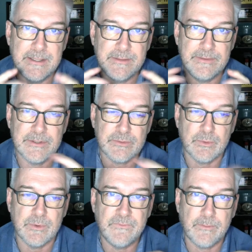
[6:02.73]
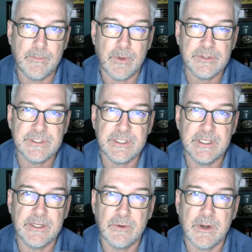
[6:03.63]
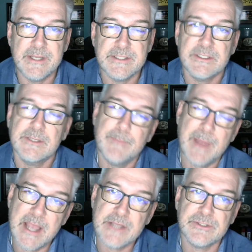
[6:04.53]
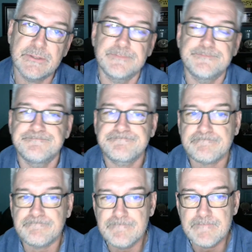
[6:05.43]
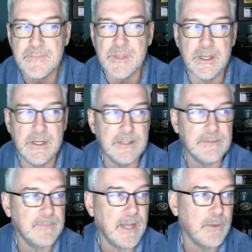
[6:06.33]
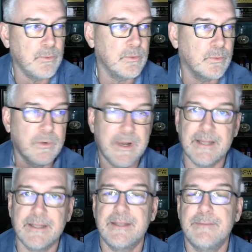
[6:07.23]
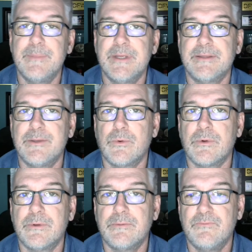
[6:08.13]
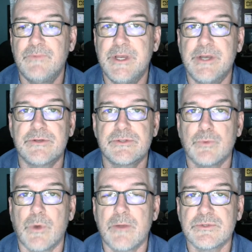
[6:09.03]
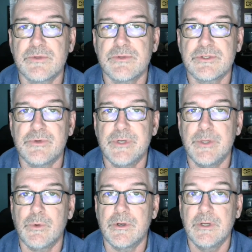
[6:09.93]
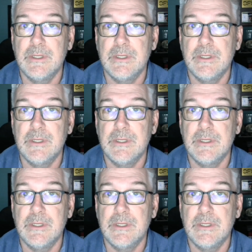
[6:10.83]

There's room for mercy and grace and compassion. I would readily admit there were years where I was on the street where